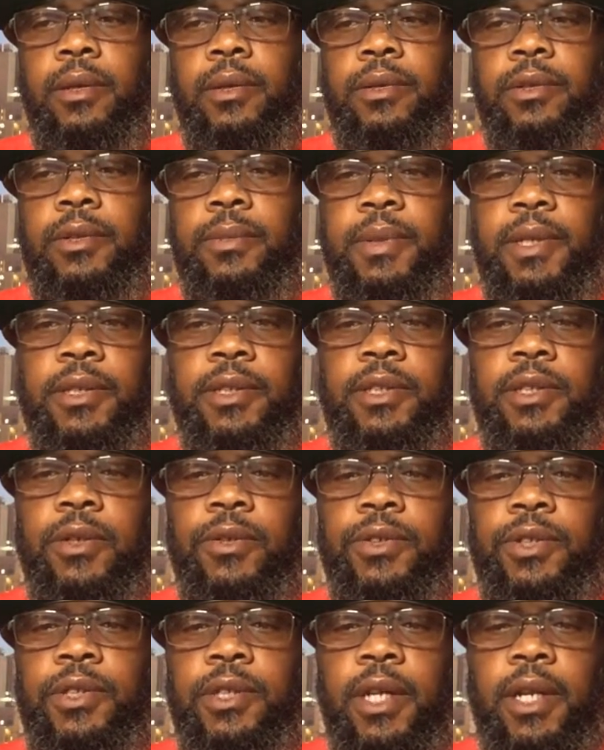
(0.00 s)
to be
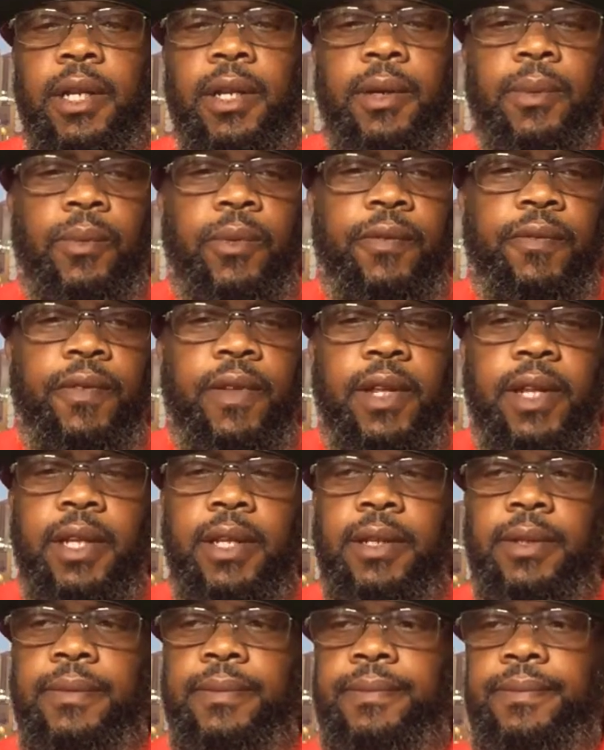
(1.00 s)
associated with
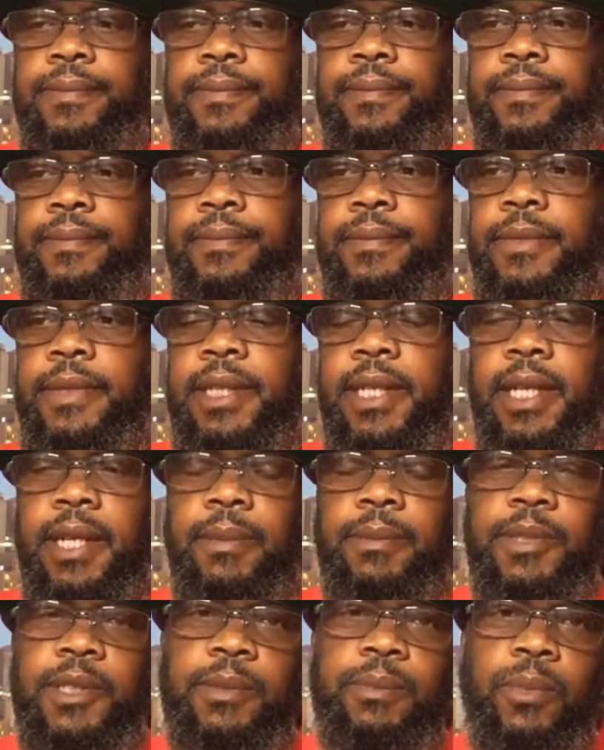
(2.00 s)
any
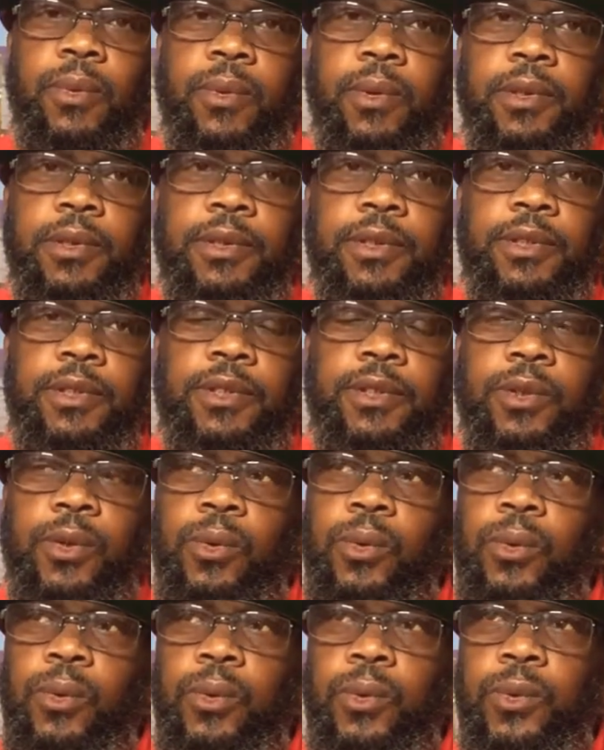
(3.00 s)
team sports,
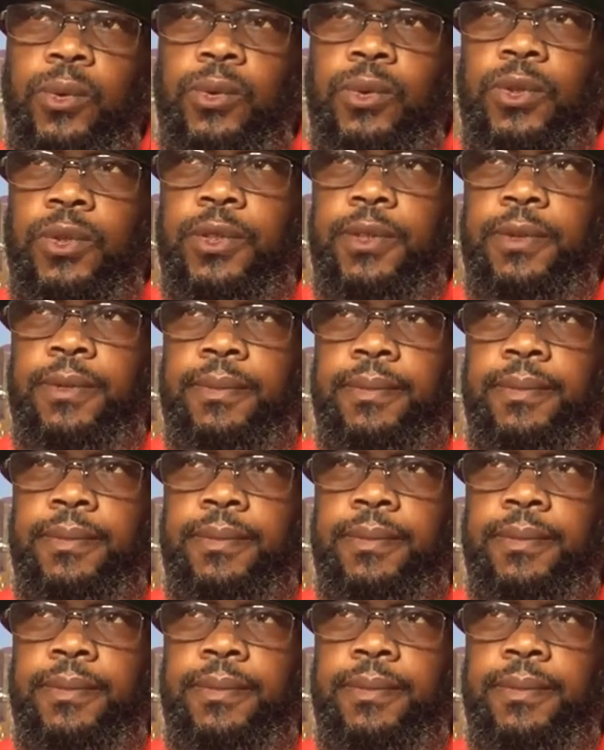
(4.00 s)
schools,